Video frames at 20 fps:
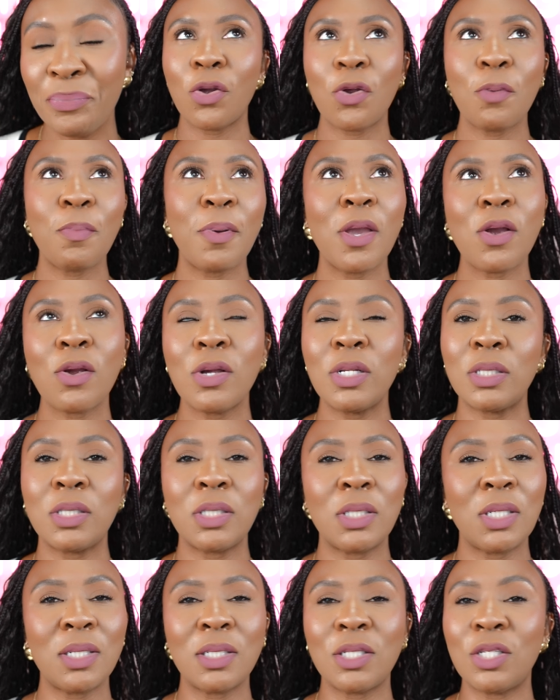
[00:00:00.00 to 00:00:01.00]
Your
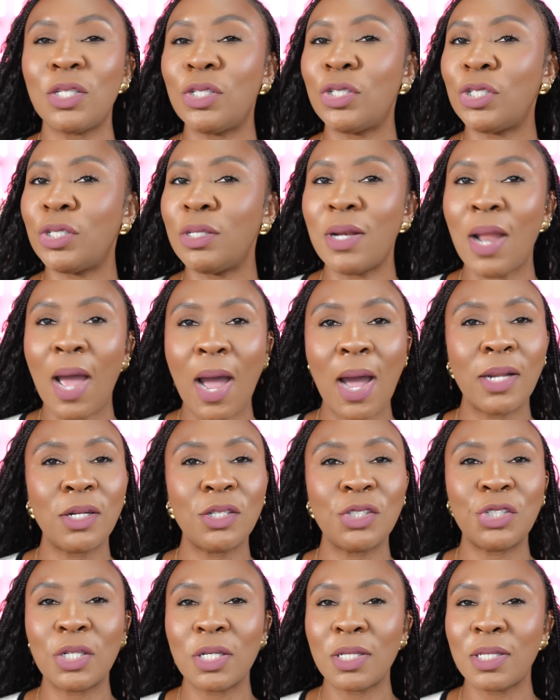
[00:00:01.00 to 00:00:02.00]
appearance is
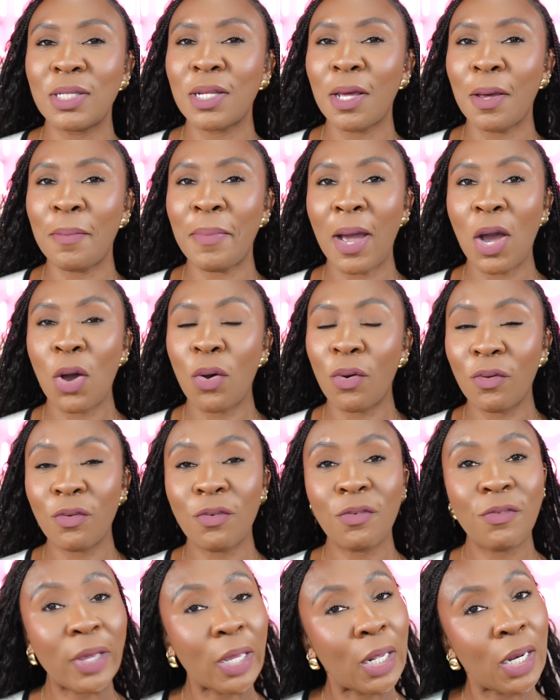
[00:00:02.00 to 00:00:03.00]
not just about
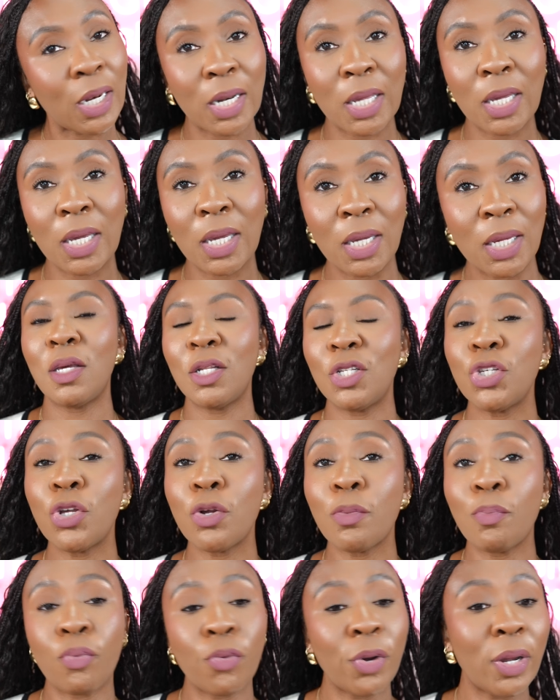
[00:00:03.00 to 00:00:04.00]
vanity. It's
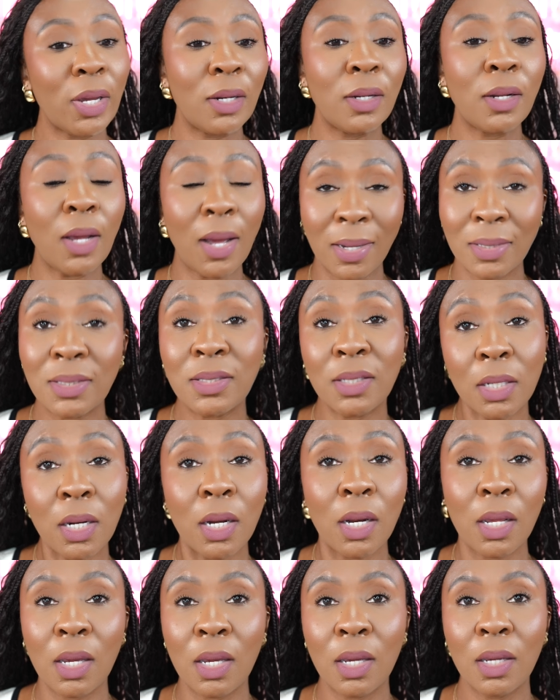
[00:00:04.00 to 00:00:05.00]
your brand
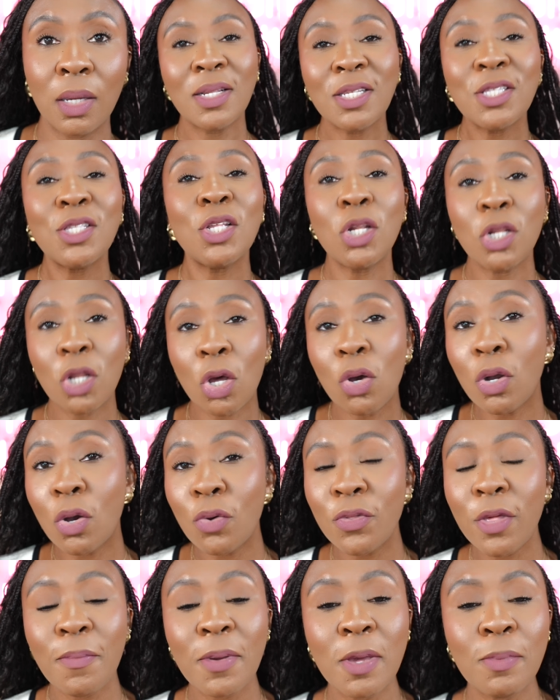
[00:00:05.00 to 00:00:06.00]
identity. It's the
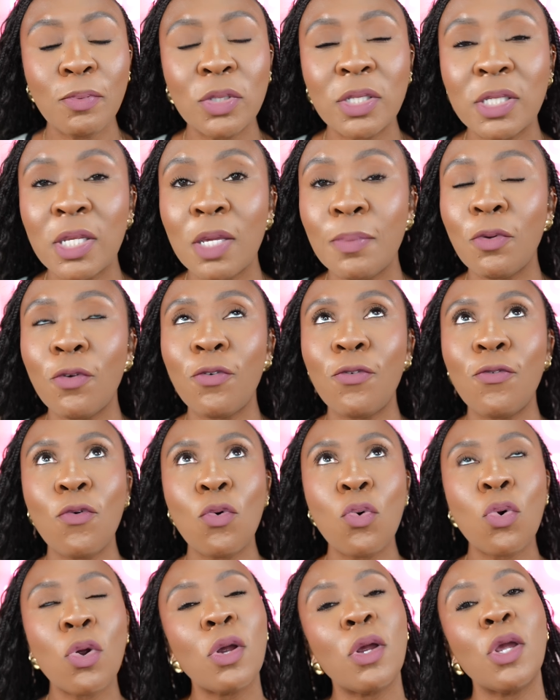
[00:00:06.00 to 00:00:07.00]
logo that people see
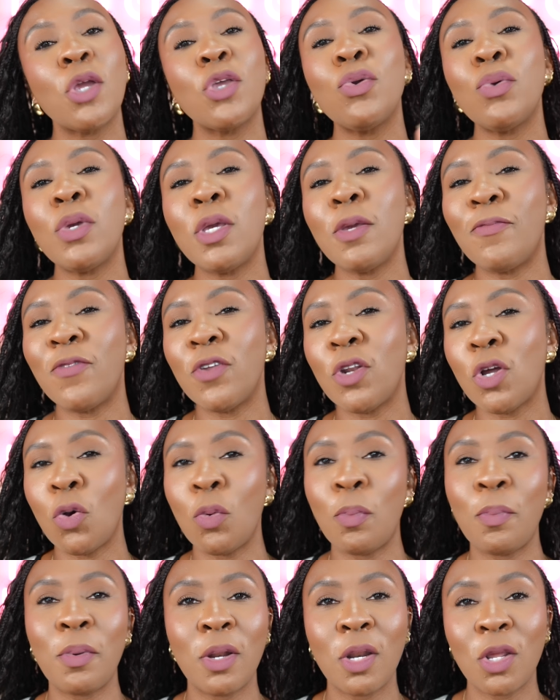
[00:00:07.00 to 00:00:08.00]
before you even
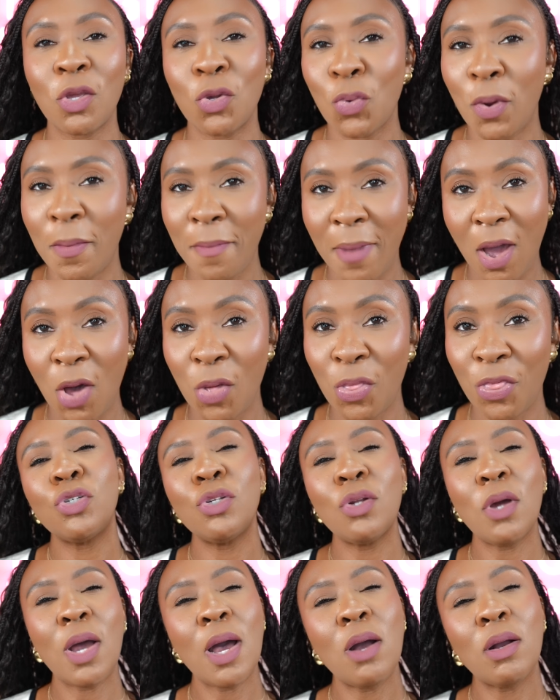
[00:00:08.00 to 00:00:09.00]
open your mouth. Do
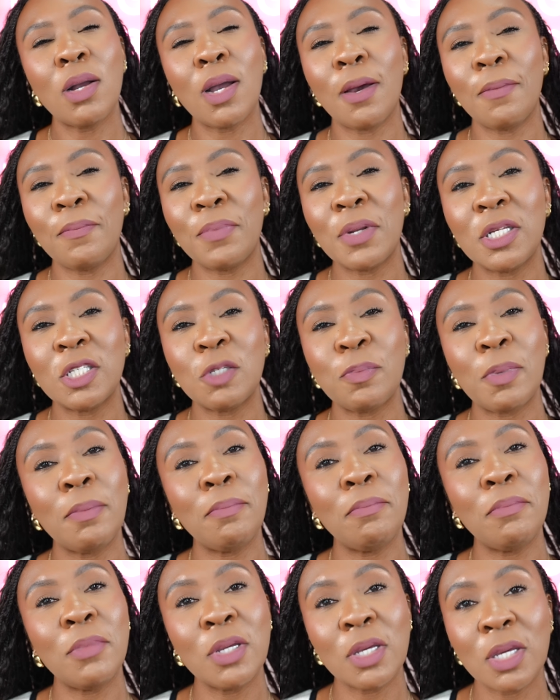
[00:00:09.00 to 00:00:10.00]
you know how companies
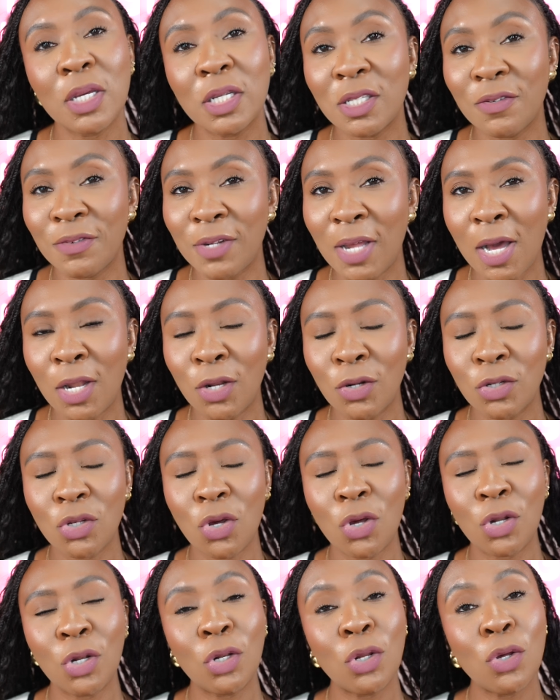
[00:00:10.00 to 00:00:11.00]
spend millions of dollars
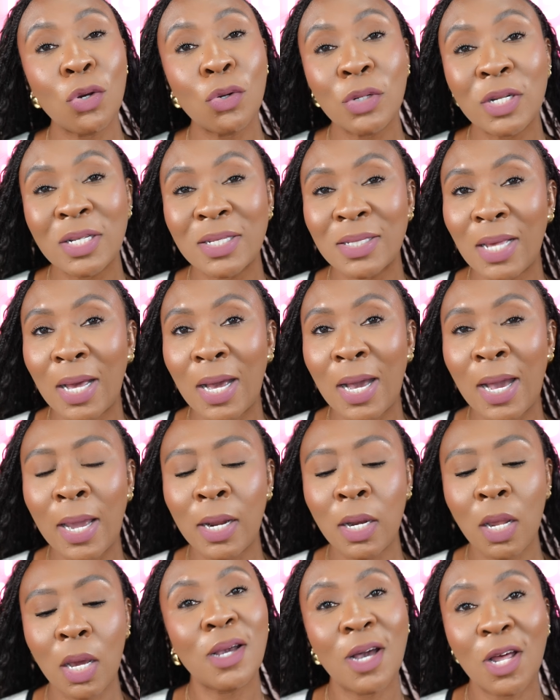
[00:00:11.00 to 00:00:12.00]
on logo
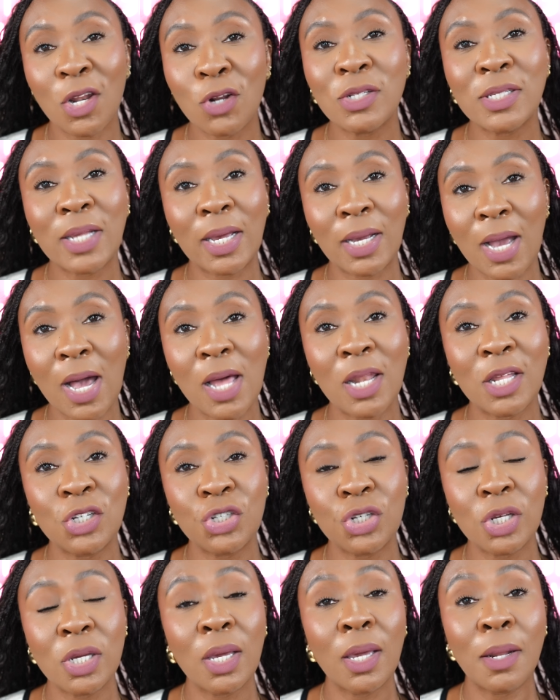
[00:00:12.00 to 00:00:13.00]
design, color
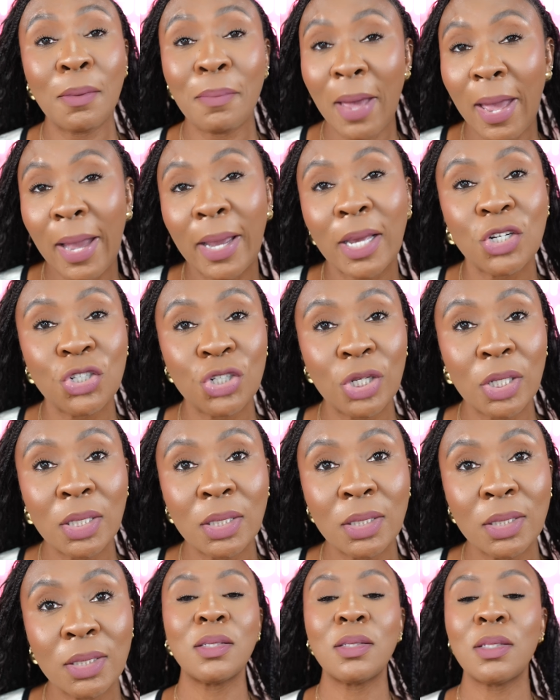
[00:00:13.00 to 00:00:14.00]
psychology, and
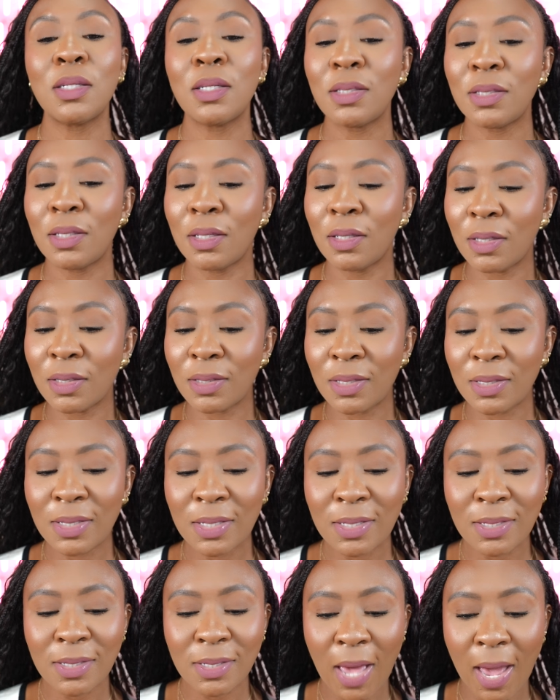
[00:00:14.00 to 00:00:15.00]
packaging? Sis, this is
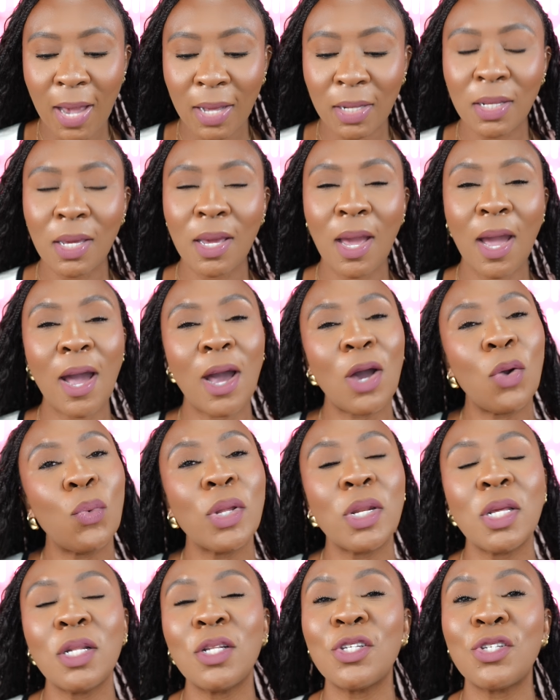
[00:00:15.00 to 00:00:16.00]
exactly how
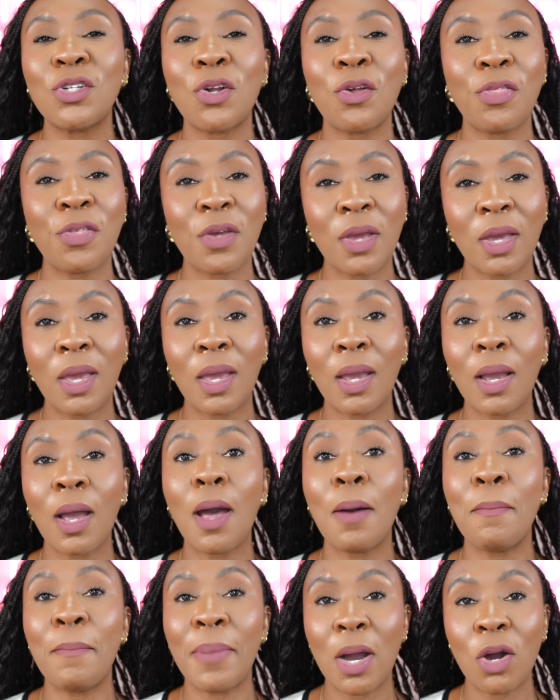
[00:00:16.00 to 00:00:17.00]
we need to start thinking
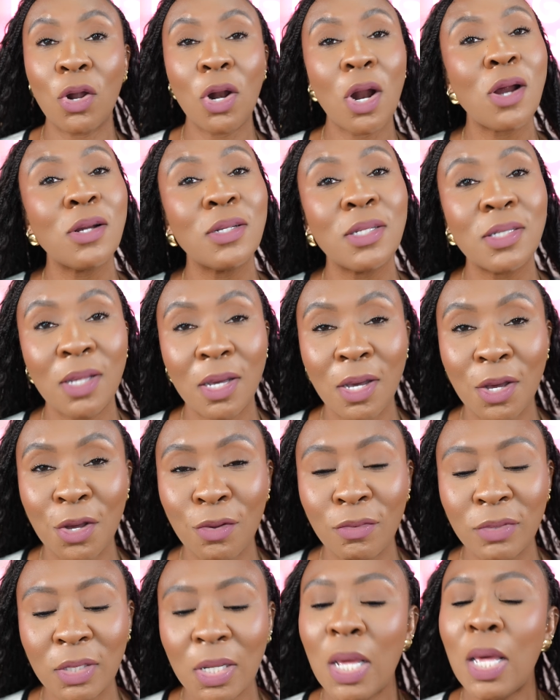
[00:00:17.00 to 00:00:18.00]
about
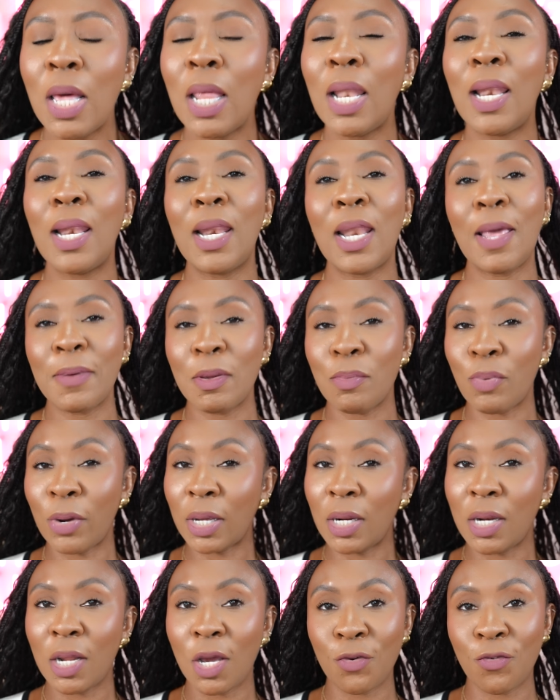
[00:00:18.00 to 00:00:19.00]
ourselves. Let me
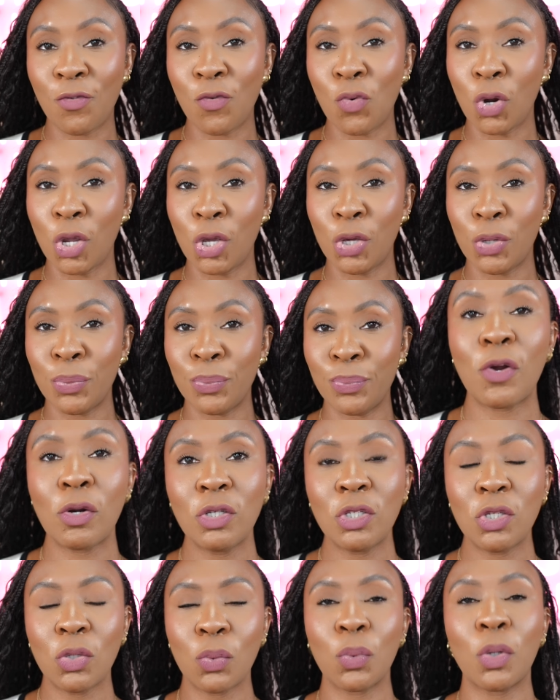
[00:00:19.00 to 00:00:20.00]
break it down for you.
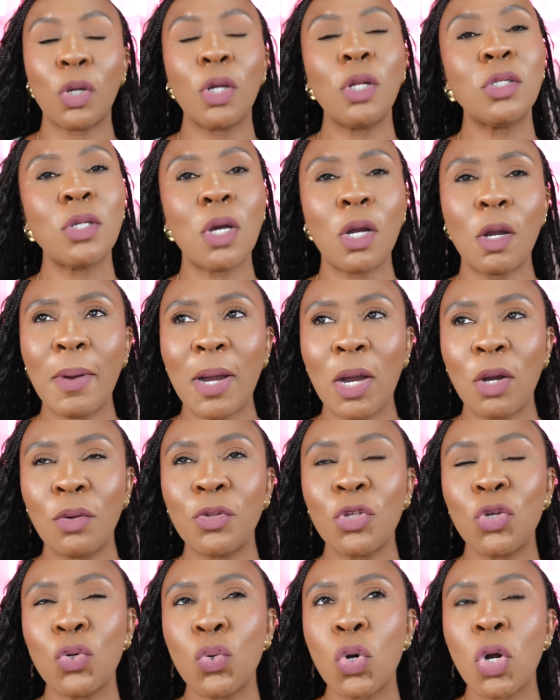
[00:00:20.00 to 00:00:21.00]
First, we're gonna talk about
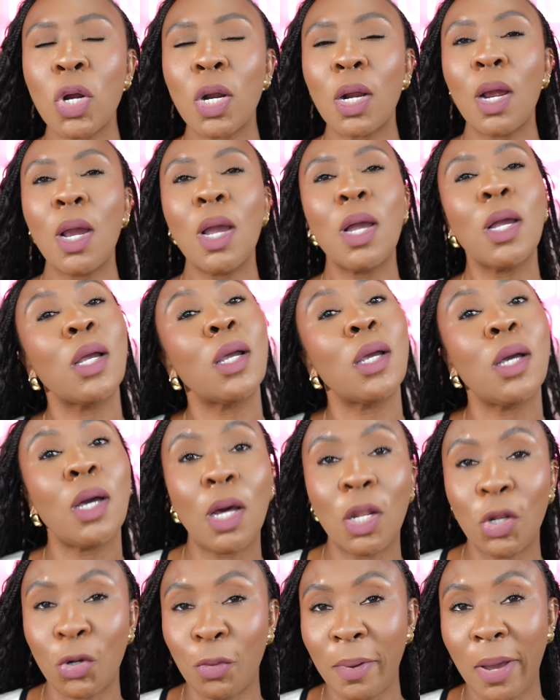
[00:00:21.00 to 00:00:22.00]
your
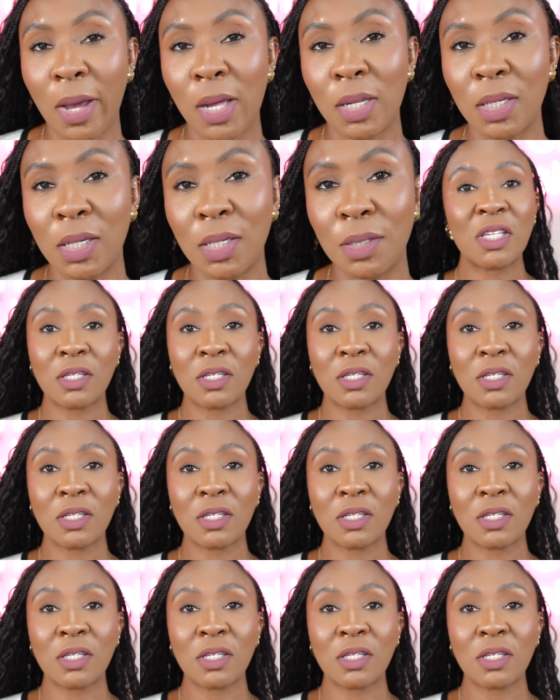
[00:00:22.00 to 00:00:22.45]
color palette.